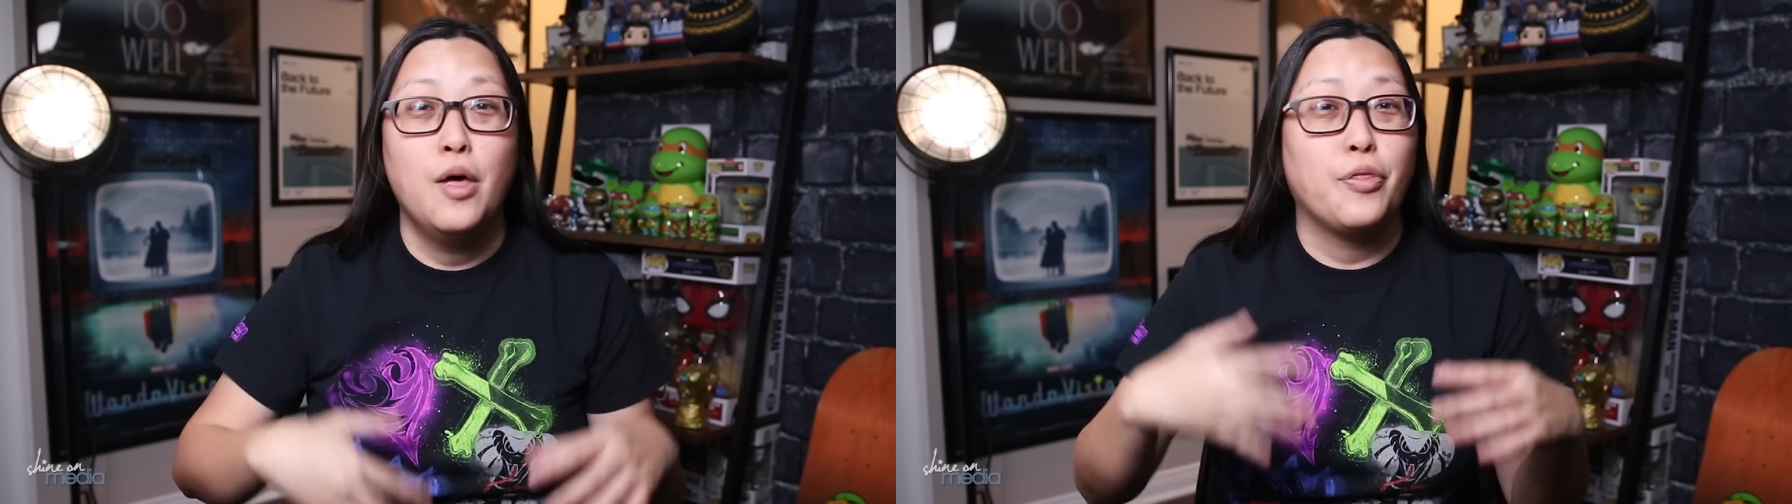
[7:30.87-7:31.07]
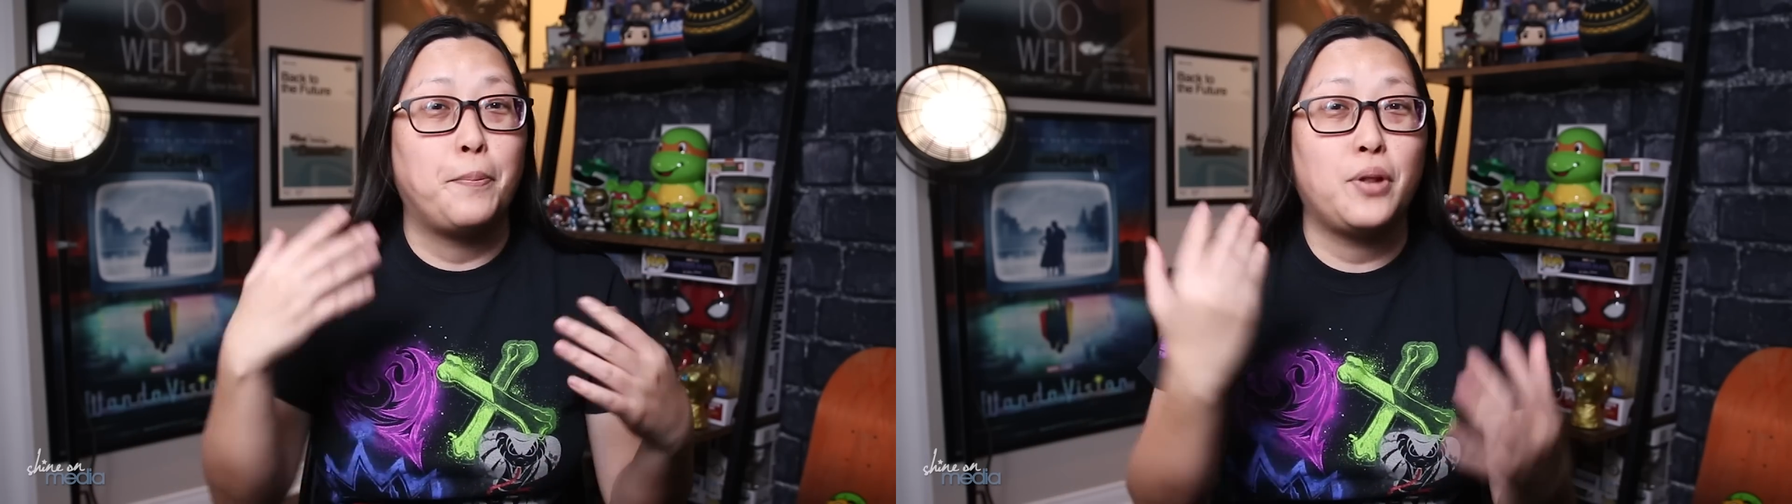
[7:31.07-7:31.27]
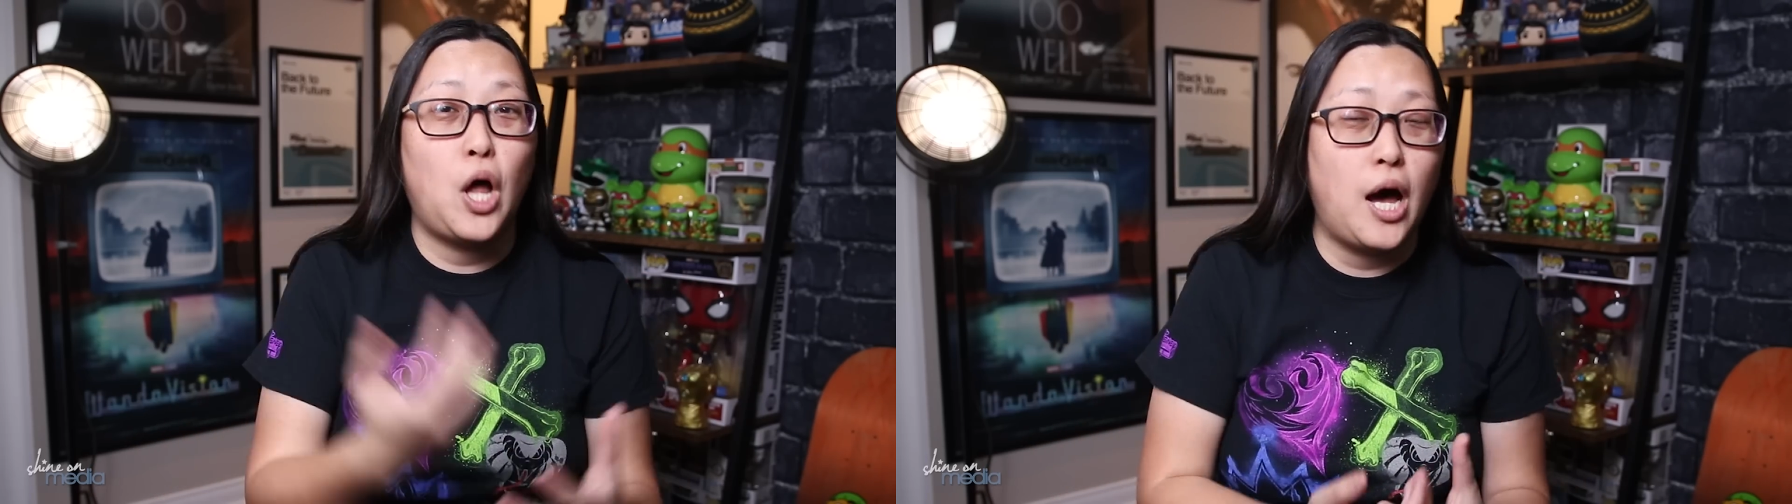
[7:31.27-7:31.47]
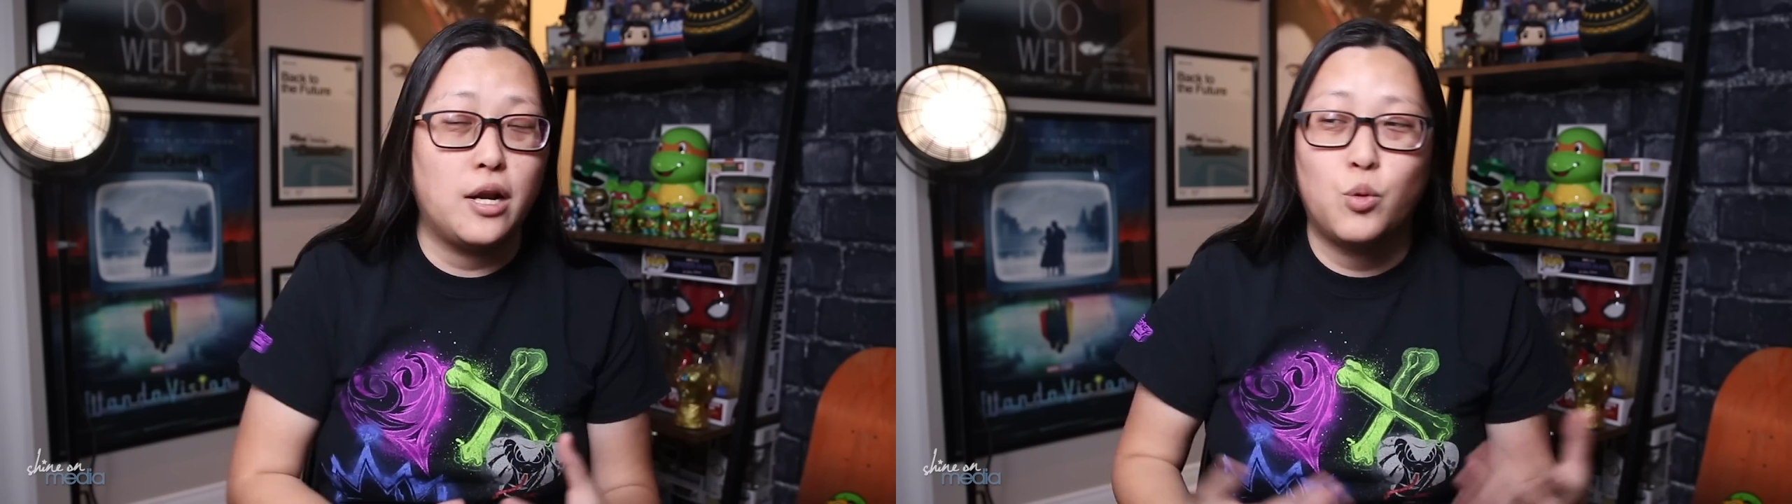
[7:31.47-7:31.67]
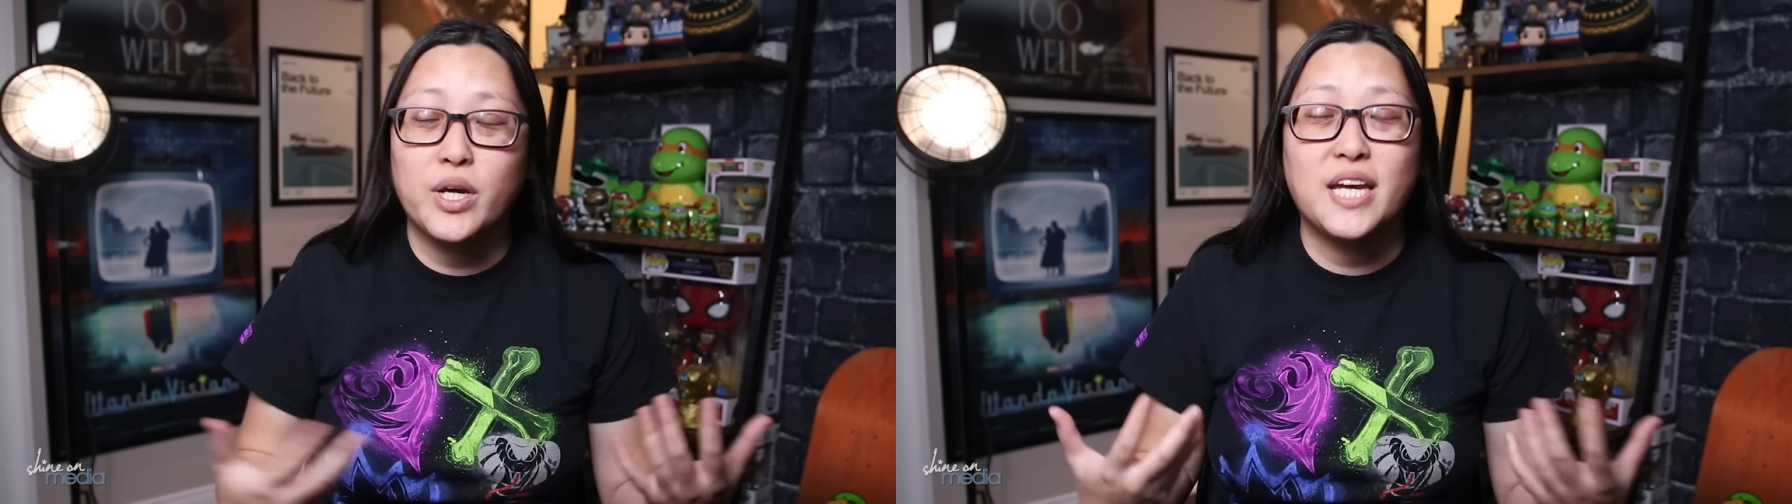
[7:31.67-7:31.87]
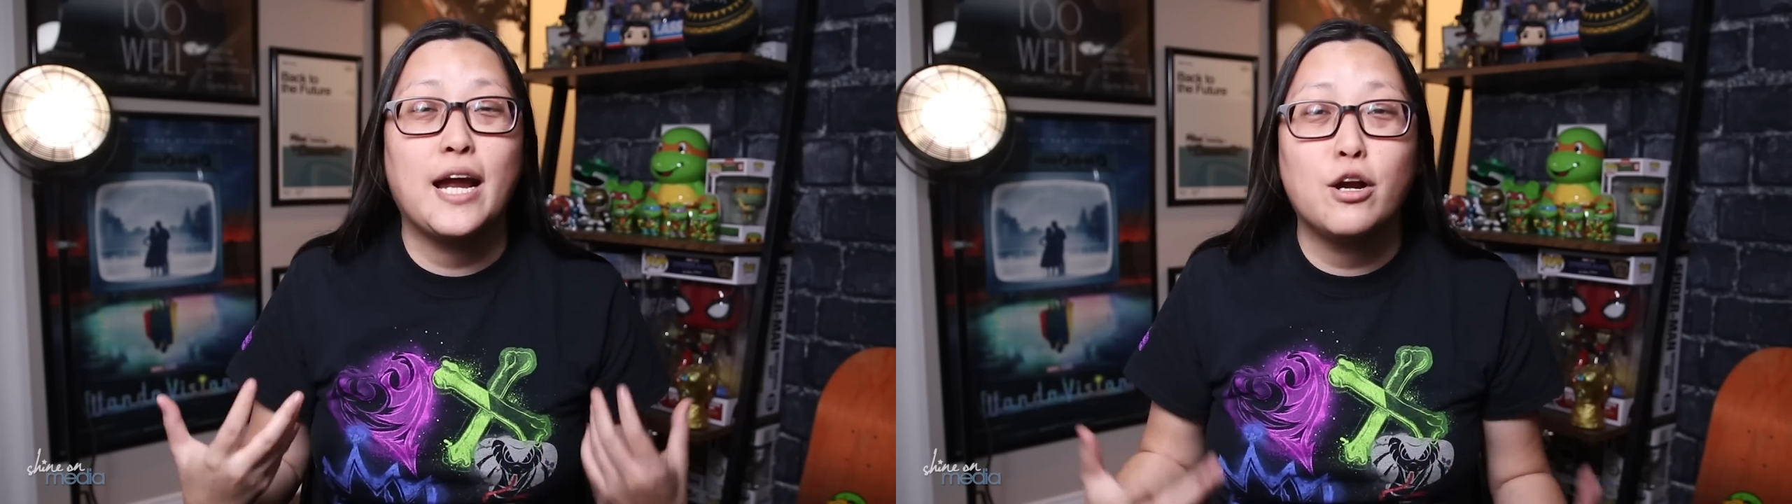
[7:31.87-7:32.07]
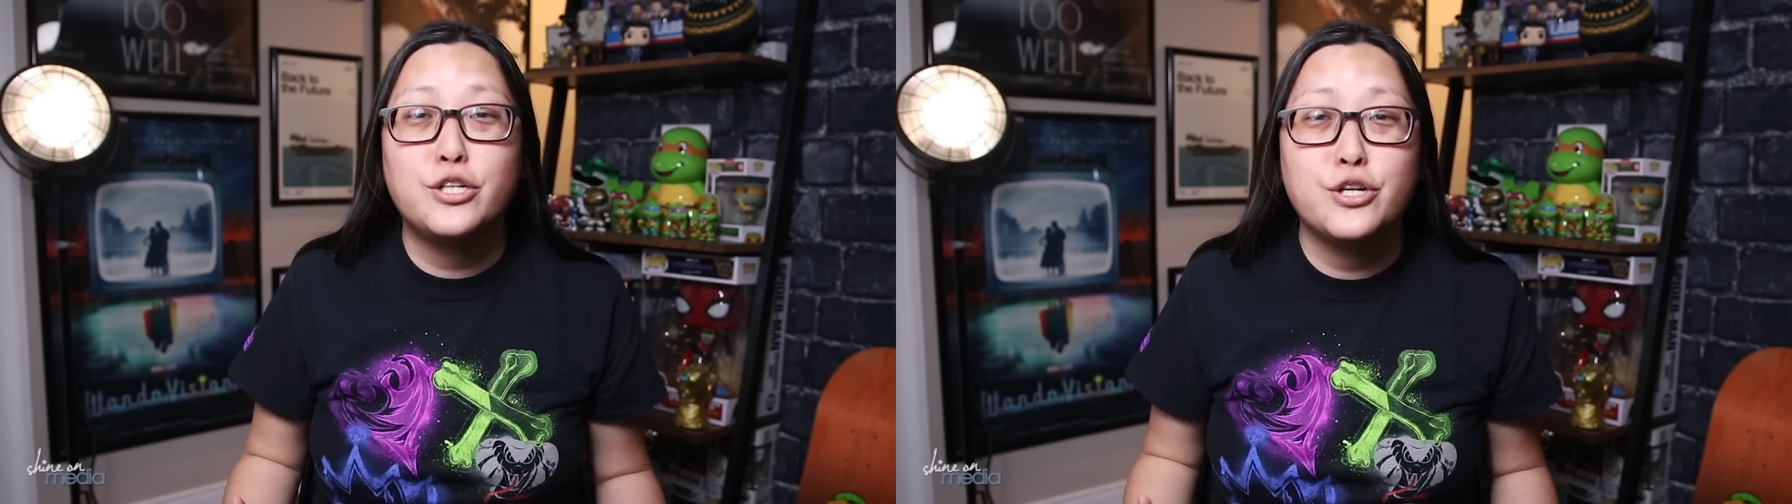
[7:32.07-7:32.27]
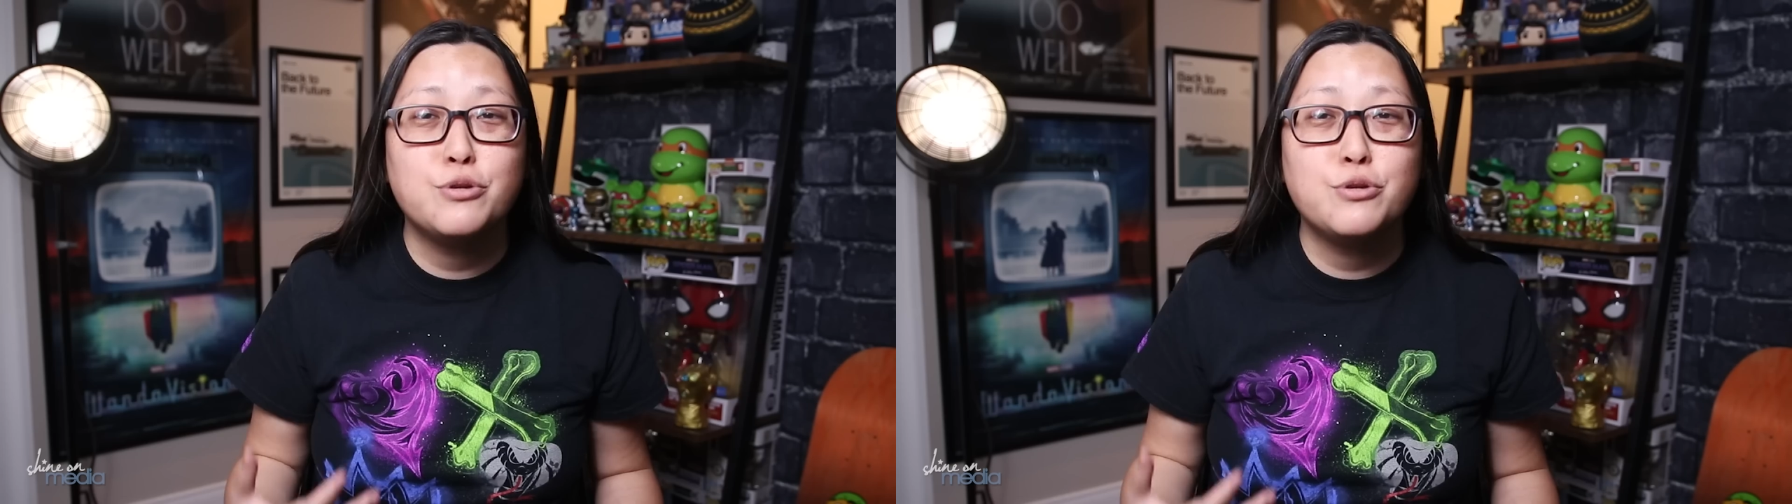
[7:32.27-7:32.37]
the plot, what character